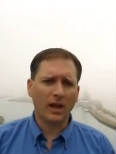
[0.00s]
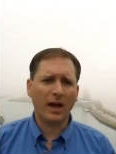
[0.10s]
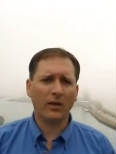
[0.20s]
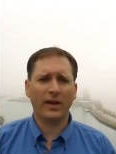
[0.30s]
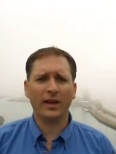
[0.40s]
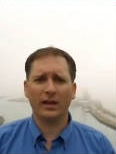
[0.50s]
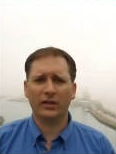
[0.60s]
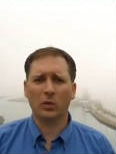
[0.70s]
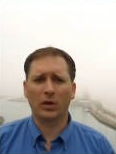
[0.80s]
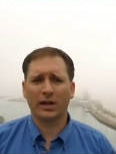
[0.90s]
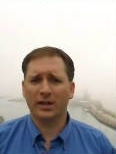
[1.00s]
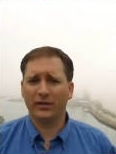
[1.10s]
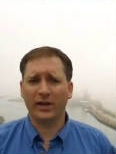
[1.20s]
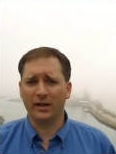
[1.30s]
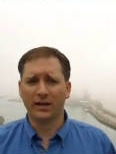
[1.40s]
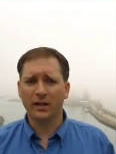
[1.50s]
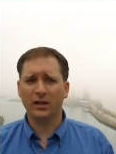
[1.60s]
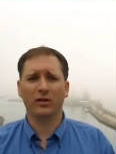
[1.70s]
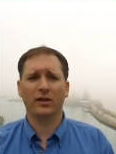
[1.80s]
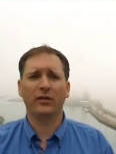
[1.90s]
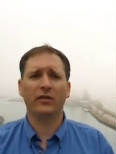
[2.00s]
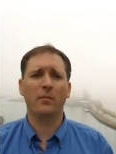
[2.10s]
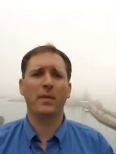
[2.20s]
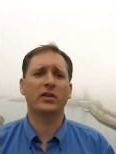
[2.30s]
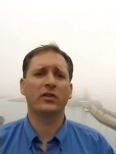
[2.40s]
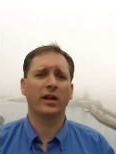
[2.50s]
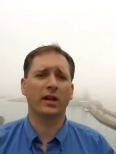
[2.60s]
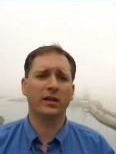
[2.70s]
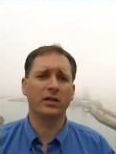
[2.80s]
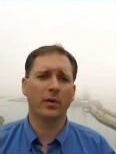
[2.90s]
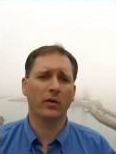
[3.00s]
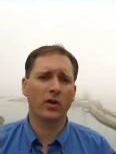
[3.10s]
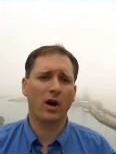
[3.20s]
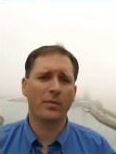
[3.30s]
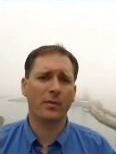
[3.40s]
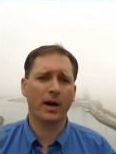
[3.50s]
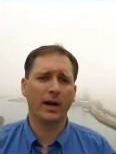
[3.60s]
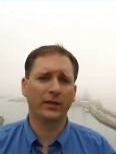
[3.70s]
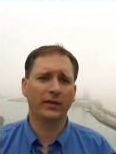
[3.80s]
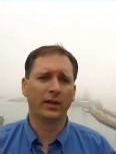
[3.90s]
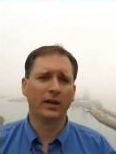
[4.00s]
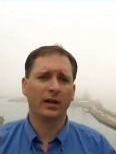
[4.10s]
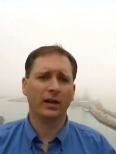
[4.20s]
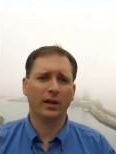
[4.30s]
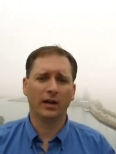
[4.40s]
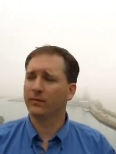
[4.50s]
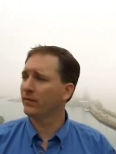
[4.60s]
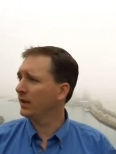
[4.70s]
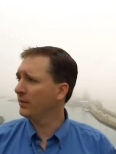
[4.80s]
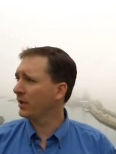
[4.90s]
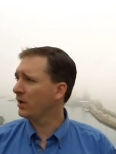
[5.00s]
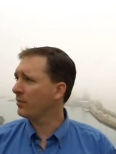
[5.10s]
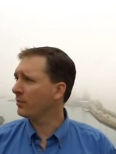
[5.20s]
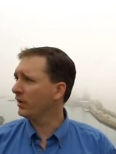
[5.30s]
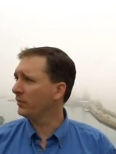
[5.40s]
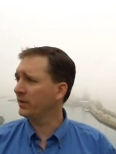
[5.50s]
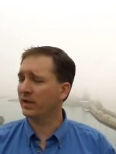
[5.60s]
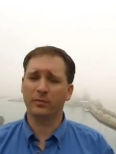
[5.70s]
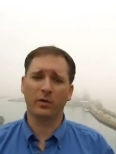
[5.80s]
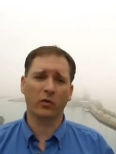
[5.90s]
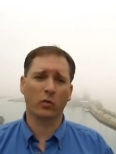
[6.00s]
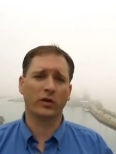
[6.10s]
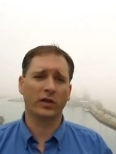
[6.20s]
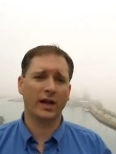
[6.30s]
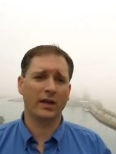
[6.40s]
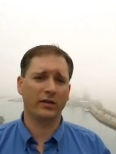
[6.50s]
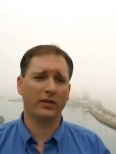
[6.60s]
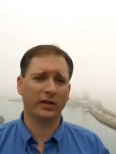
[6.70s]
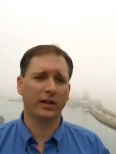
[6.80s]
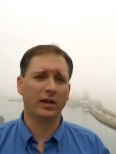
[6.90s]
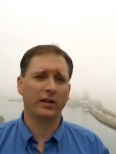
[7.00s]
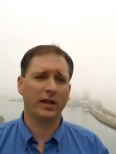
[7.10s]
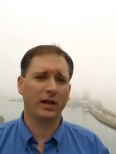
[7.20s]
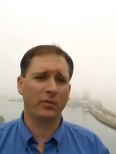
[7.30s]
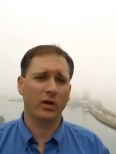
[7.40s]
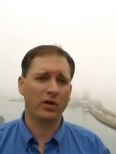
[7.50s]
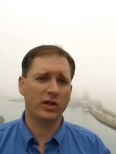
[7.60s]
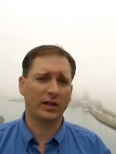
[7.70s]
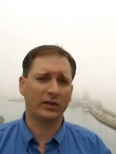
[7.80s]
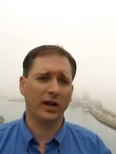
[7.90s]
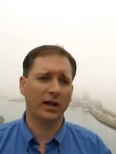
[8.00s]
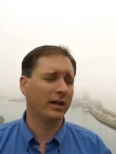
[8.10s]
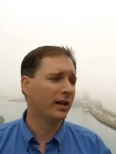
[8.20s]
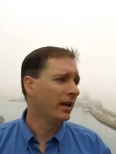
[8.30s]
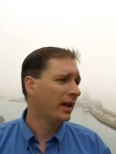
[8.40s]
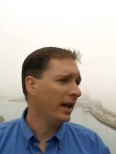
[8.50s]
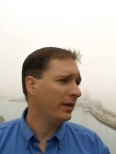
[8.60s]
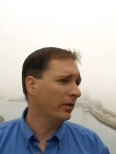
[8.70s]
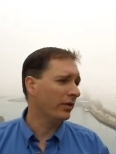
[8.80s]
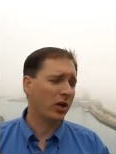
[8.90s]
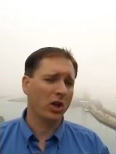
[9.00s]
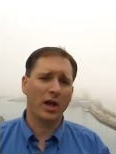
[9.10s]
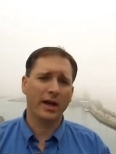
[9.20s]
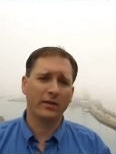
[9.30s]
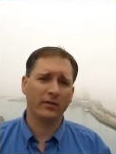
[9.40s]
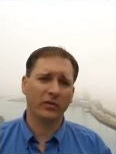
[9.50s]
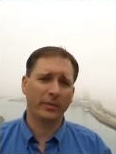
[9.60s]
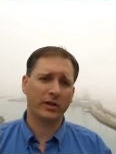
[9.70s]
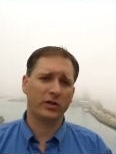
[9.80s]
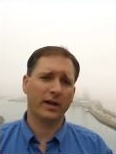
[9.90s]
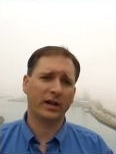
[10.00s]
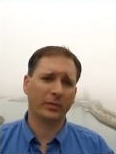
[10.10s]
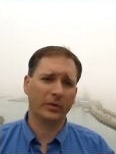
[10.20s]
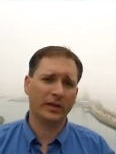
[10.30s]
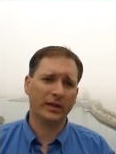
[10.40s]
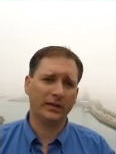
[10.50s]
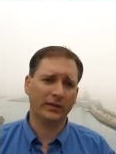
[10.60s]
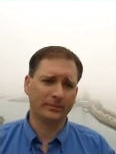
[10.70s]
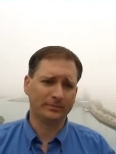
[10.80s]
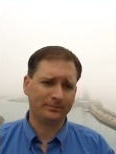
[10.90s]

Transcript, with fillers: how they like to work, and is that, you know, is there a mesh there? Can you both compromise? Uh, by compromising, can you both work together to, to get a project done? And will the client respect your expertise?